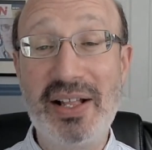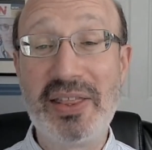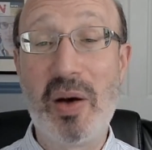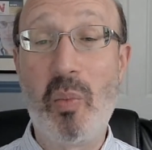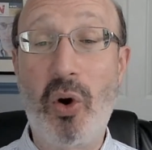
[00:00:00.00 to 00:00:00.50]

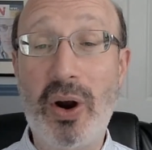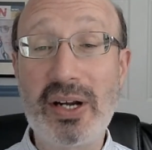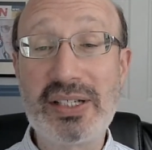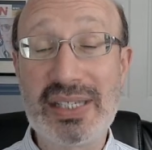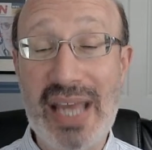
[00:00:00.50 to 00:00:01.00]
the
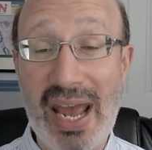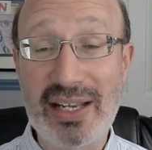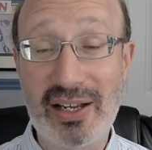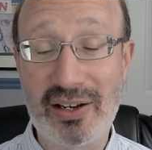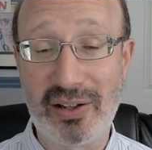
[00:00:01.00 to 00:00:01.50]
more
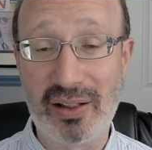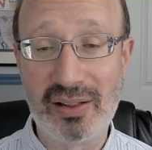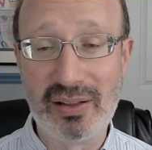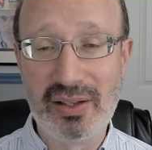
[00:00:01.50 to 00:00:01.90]
technical